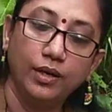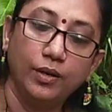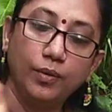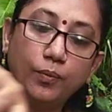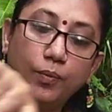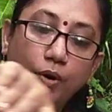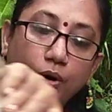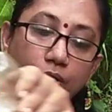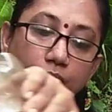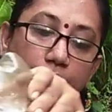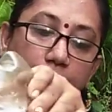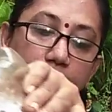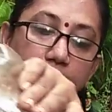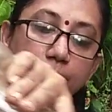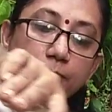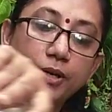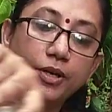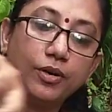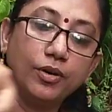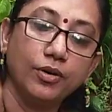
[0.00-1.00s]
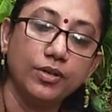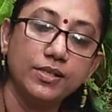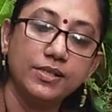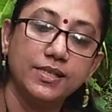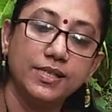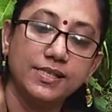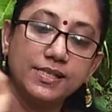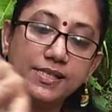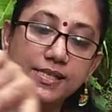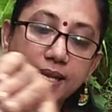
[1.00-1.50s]
watering because
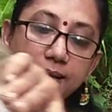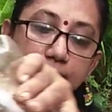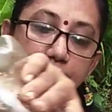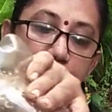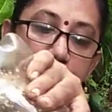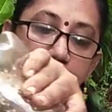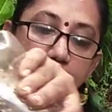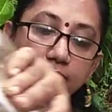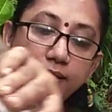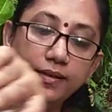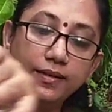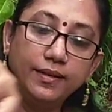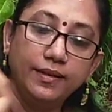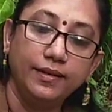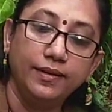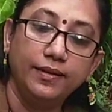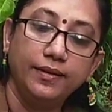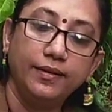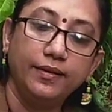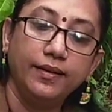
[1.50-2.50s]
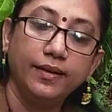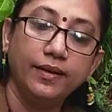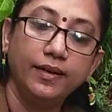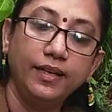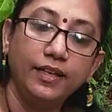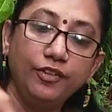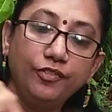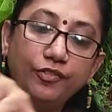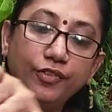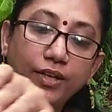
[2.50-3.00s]
the stems are
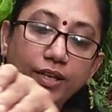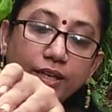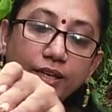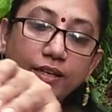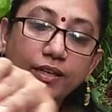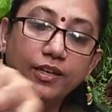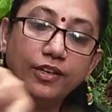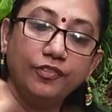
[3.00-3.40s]
really weak.